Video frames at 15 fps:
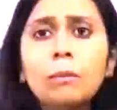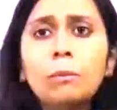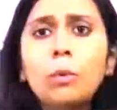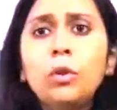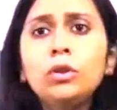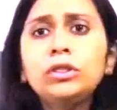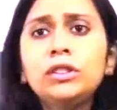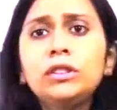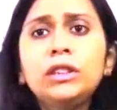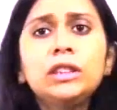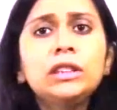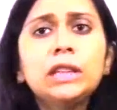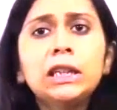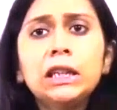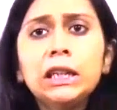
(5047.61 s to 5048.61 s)
post
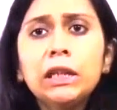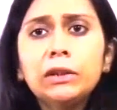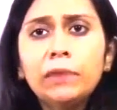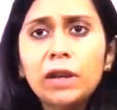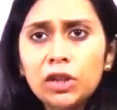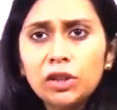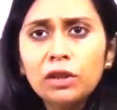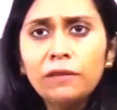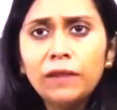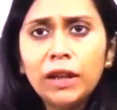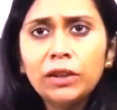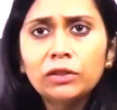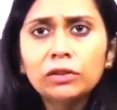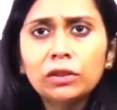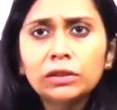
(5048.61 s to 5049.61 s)
discontinuation of
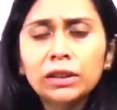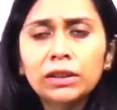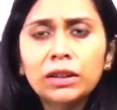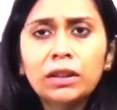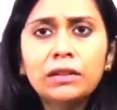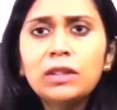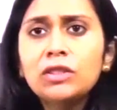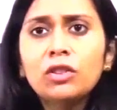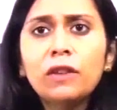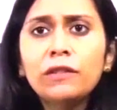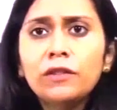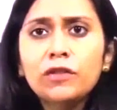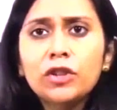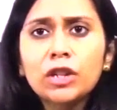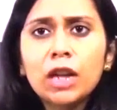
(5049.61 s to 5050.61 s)
nitrous oxide, the risk of
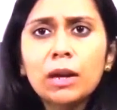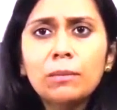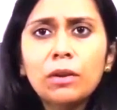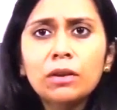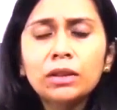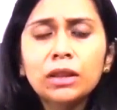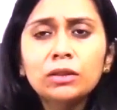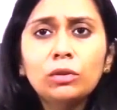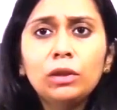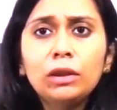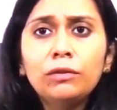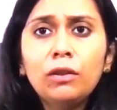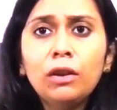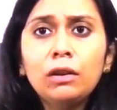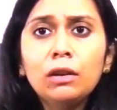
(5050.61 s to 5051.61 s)
diffusion hypoxia is only
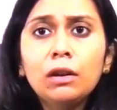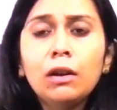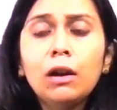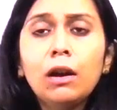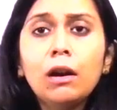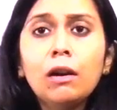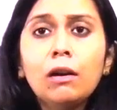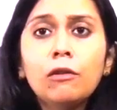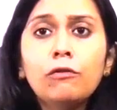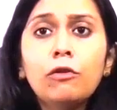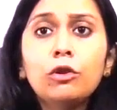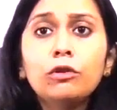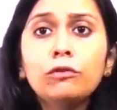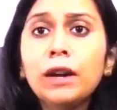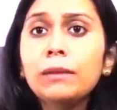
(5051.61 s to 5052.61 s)
for
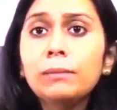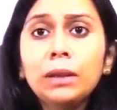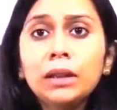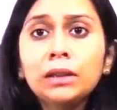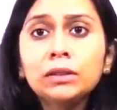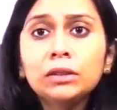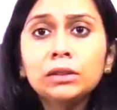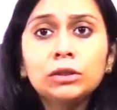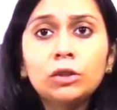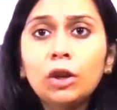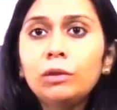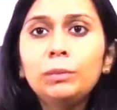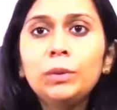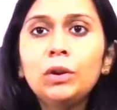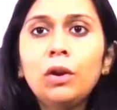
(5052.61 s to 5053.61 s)
4 to 5 minutes,
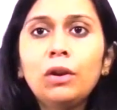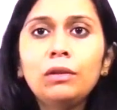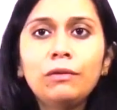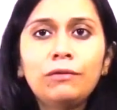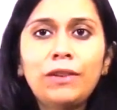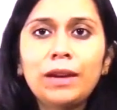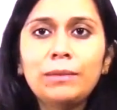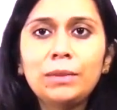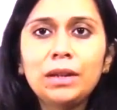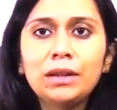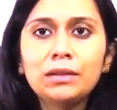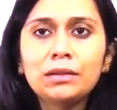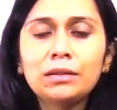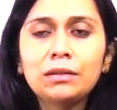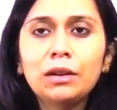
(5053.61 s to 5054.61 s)
not beyond 5
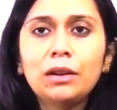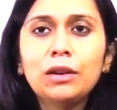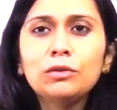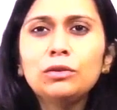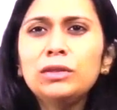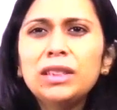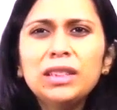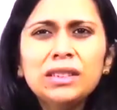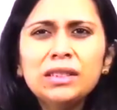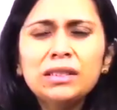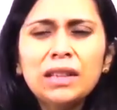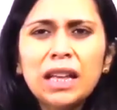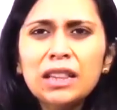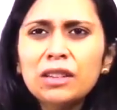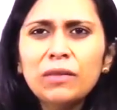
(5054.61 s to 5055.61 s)
minutes. So
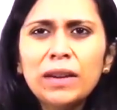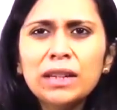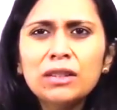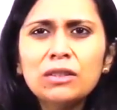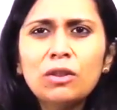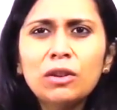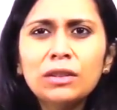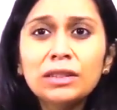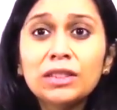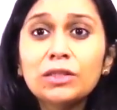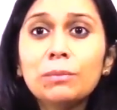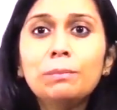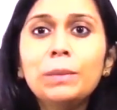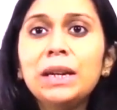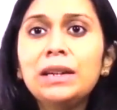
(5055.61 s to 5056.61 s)
that's why it is not such a
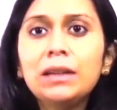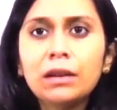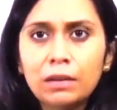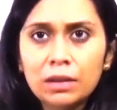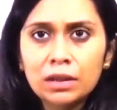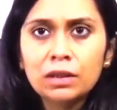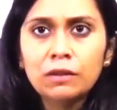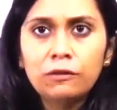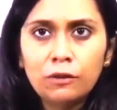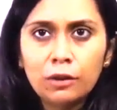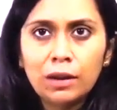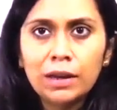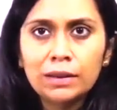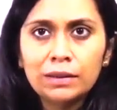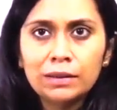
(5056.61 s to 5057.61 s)
big risk
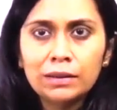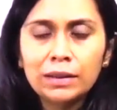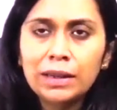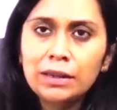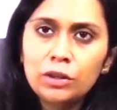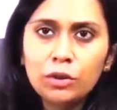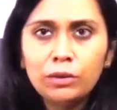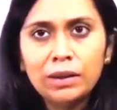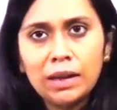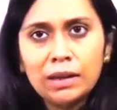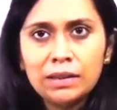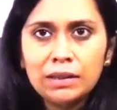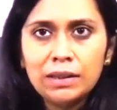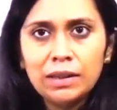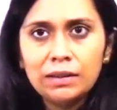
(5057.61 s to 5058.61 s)
for us during
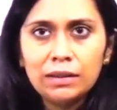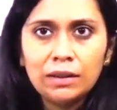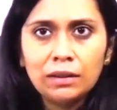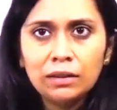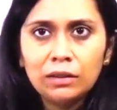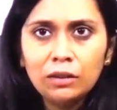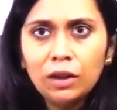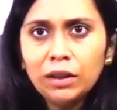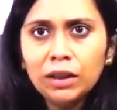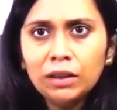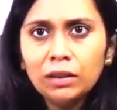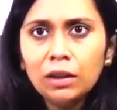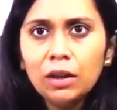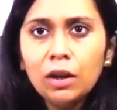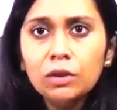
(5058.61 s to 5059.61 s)
anesthesia. Got
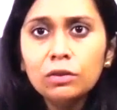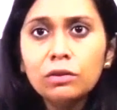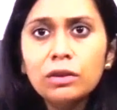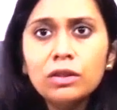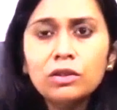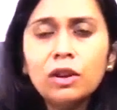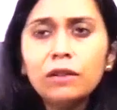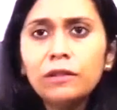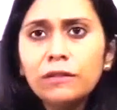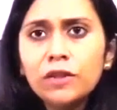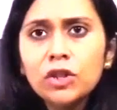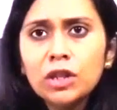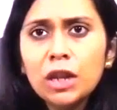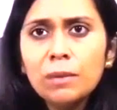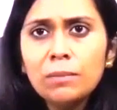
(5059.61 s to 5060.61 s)
it? So risk of
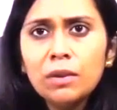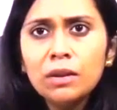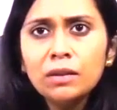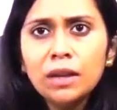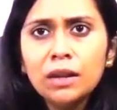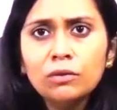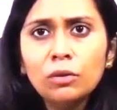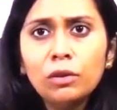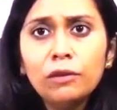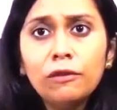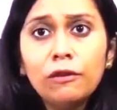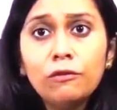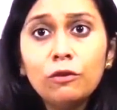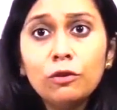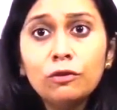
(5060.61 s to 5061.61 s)
diffusion hypoxia is only
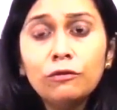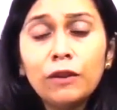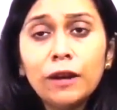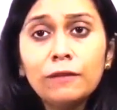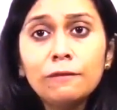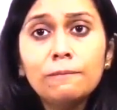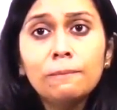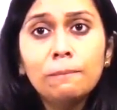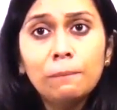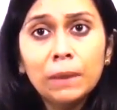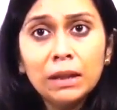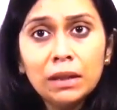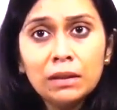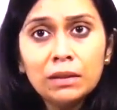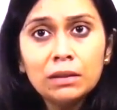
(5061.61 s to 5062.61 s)
for 4 to 5
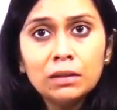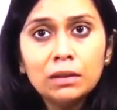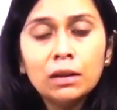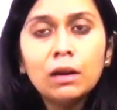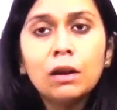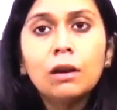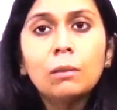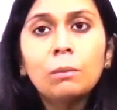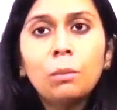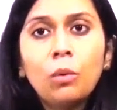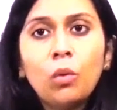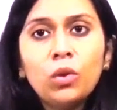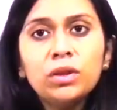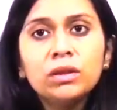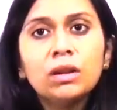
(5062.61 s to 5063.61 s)
minutes
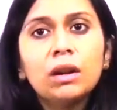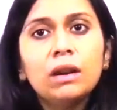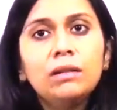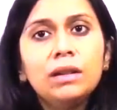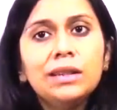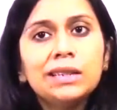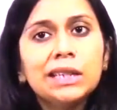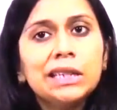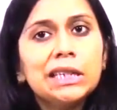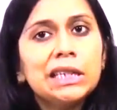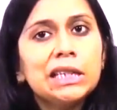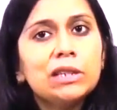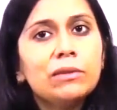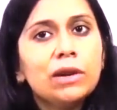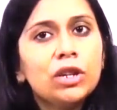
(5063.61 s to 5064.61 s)
post
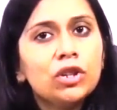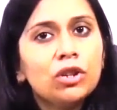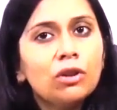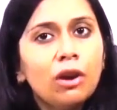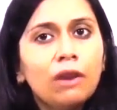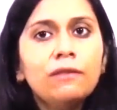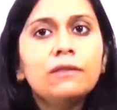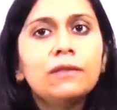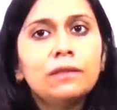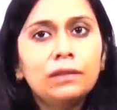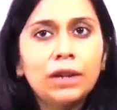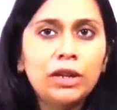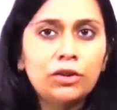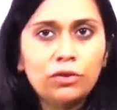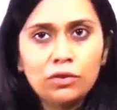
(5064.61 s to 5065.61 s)
discontinuation of
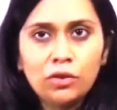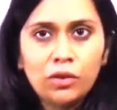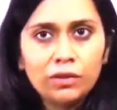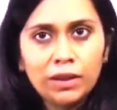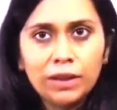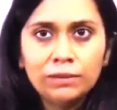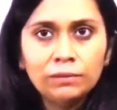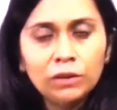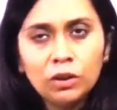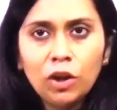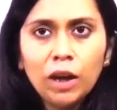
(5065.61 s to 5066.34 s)
nitrous oxide. Got